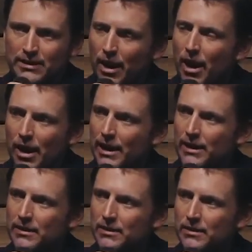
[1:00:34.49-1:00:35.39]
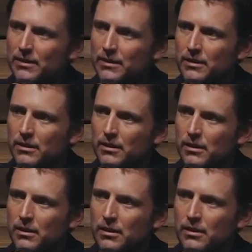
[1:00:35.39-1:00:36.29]
sorry.
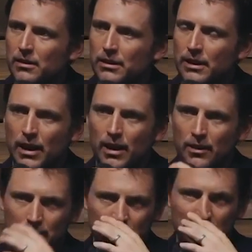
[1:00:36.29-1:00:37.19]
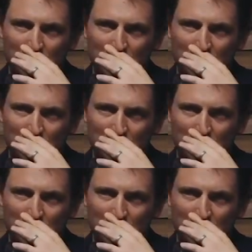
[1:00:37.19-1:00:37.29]
You know?